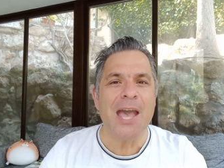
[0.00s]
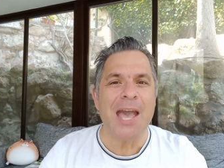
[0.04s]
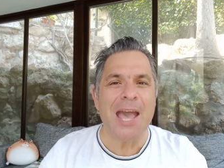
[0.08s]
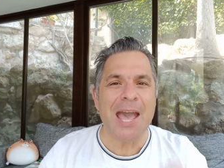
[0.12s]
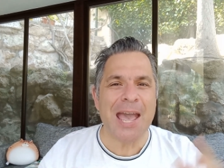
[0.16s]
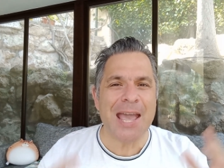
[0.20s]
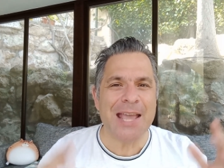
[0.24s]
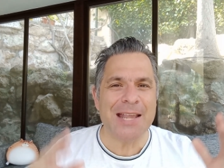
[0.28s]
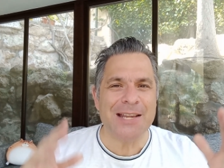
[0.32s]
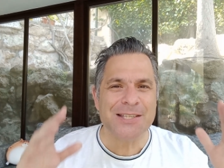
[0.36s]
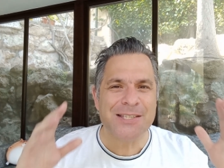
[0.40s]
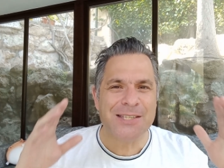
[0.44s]

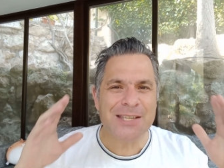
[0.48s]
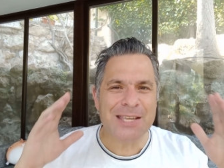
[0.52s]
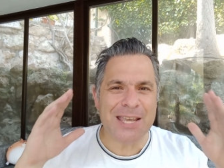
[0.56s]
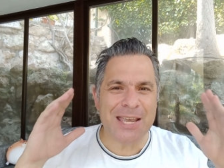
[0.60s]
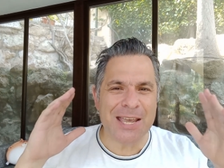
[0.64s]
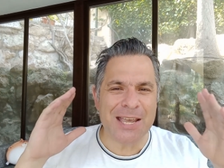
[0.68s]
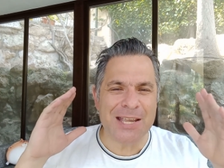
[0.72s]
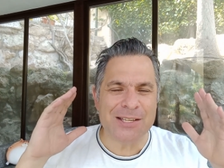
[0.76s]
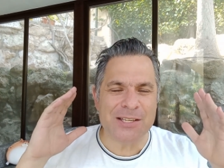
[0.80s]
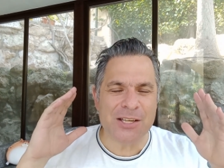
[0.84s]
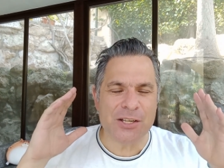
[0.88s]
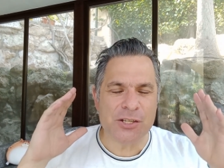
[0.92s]
Etsy
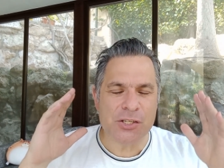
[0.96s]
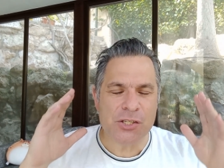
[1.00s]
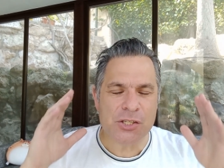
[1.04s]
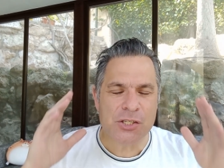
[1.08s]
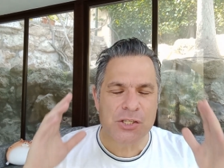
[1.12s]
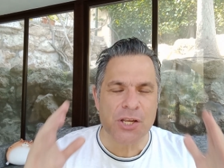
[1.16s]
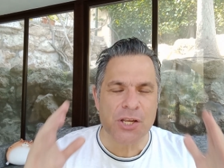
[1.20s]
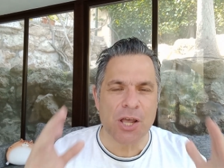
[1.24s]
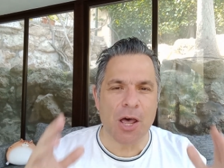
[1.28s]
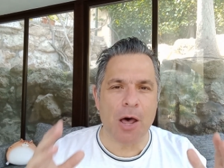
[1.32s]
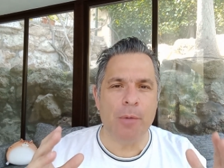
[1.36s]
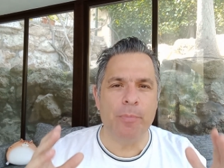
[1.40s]
is a
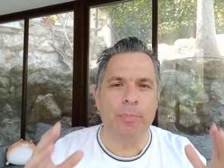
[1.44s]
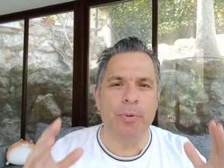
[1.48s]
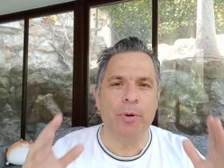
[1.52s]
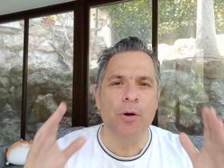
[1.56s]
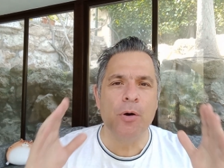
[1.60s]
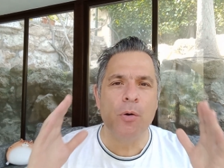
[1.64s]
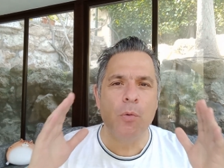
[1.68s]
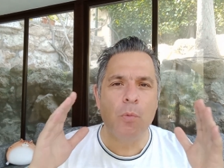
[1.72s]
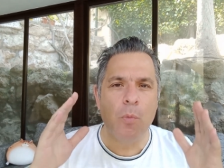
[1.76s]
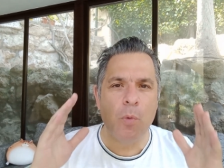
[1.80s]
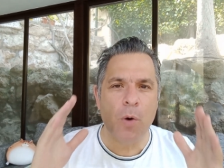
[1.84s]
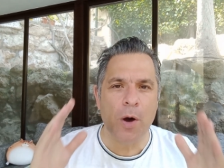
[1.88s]
sub
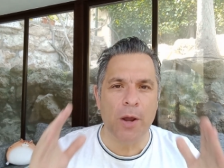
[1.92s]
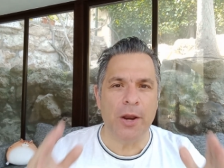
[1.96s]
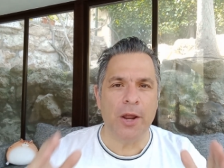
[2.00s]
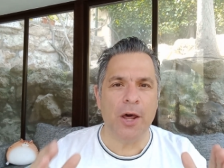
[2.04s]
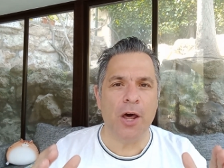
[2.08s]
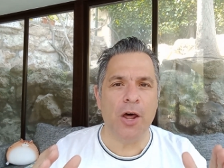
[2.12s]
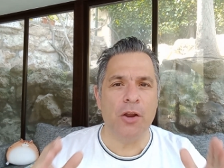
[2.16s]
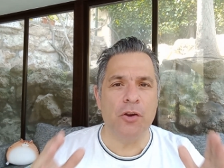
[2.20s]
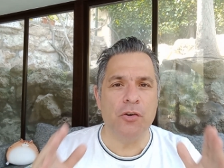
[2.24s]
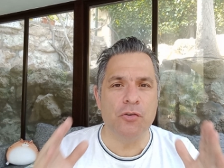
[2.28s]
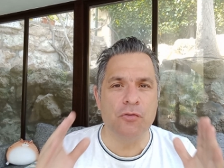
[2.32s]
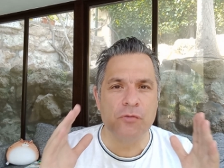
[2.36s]

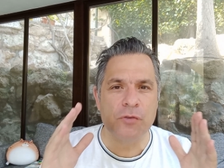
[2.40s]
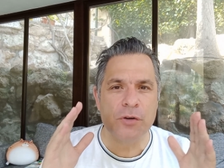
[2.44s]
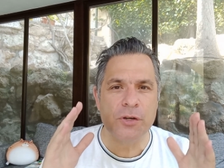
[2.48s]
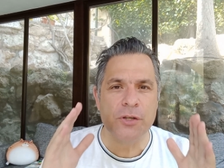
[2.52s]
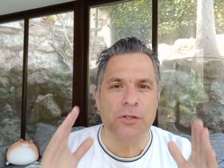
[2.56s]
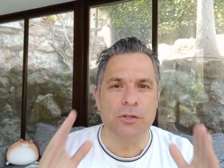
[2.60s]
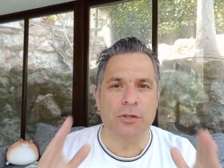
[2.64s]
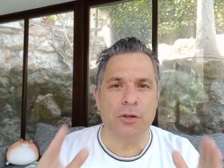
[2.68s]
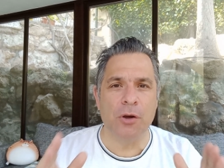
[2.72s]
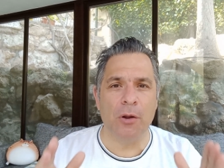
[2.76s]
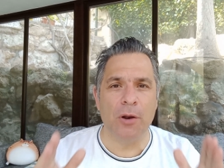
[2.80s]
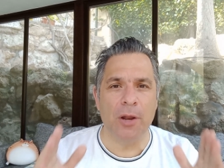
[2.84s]

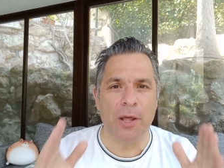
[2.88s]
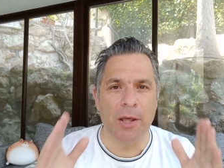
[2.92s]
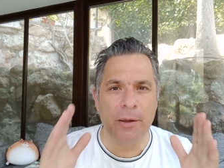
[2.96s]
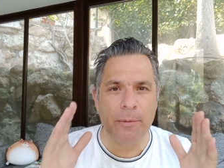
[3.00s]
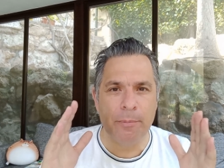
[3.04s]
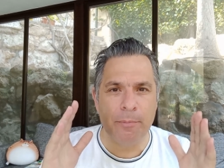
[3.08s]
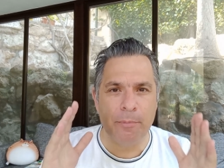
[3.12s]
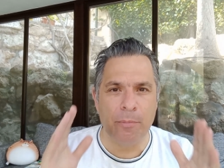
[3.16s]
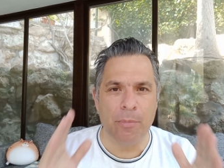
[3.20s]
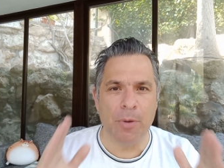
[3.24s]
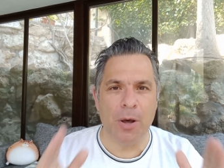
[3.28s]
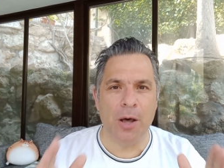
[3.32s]

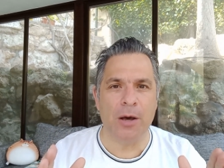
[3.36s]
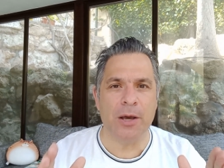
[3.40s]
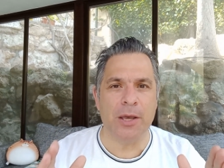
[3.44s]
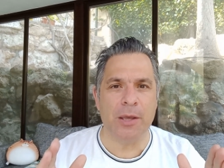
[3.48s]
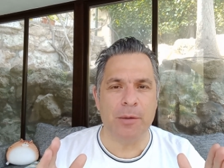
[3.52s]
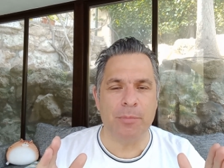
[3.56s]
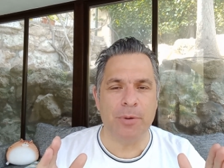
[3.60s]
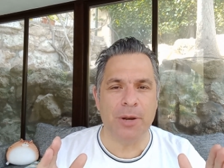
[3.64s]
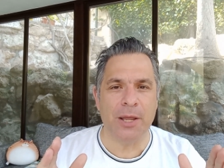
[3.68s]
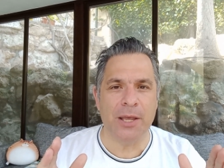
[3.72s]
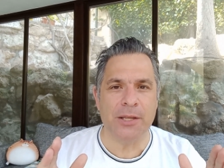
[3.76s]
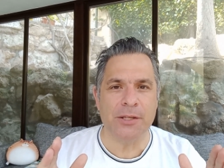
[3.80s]
$100
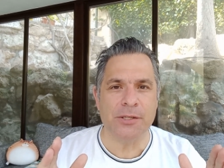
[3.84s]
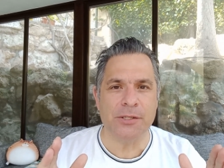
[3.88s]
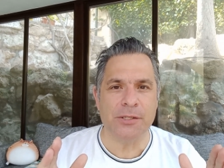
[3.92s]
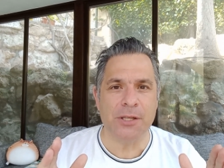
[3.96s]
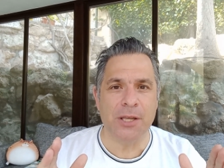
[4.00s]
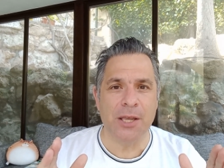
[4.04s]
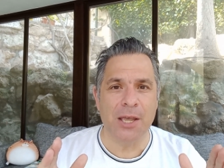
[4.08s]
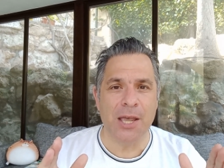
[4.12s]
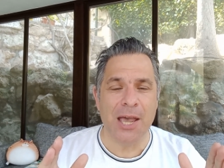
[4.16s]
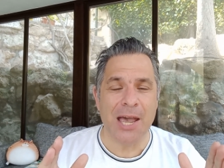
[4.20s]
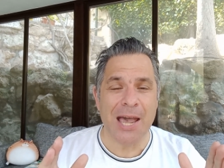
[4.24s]
marketplace,